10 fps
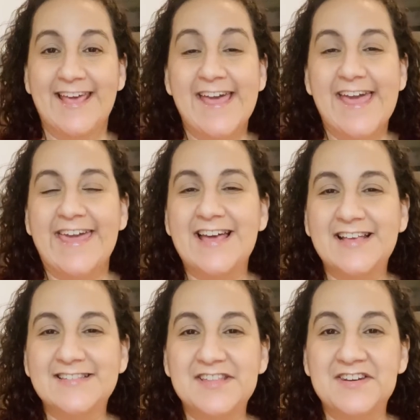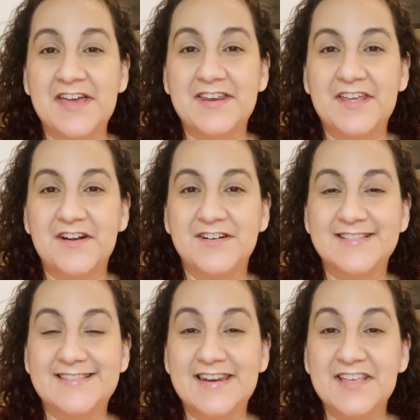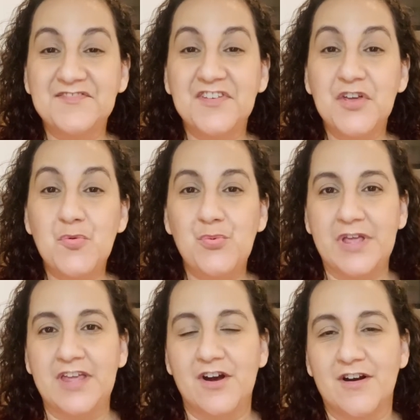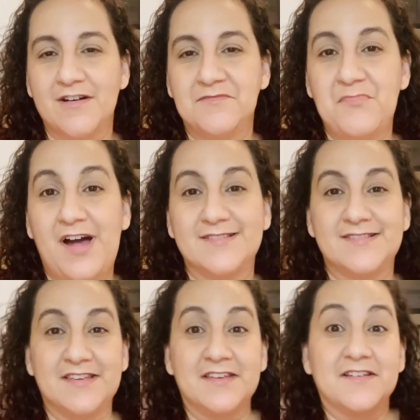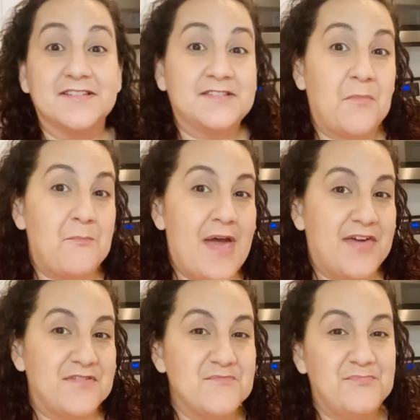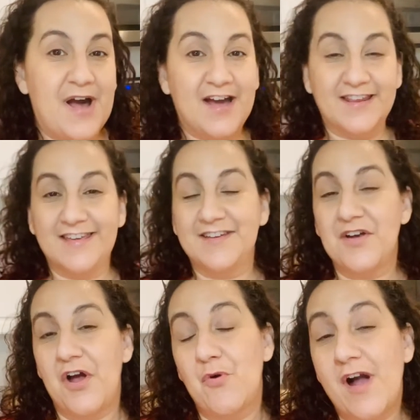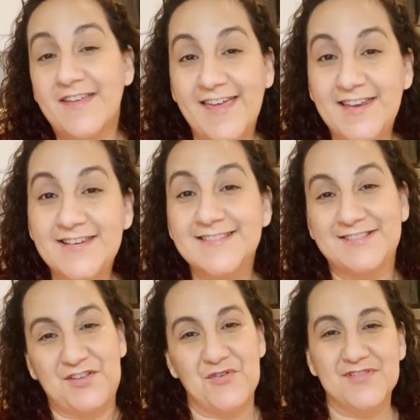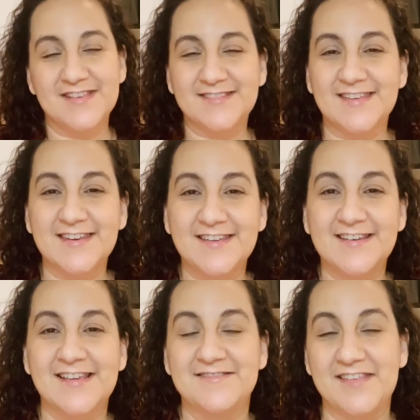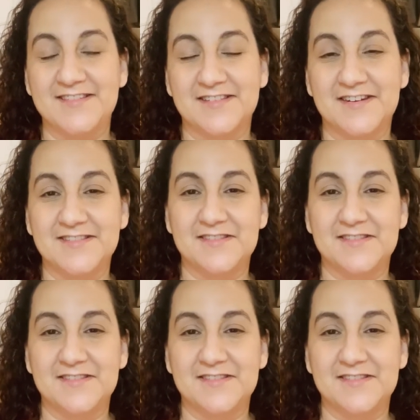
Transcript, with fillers: Hey guys, Lynette here, and in today's video we are unboxing some Bath and Body again. So let's get in and let's get into the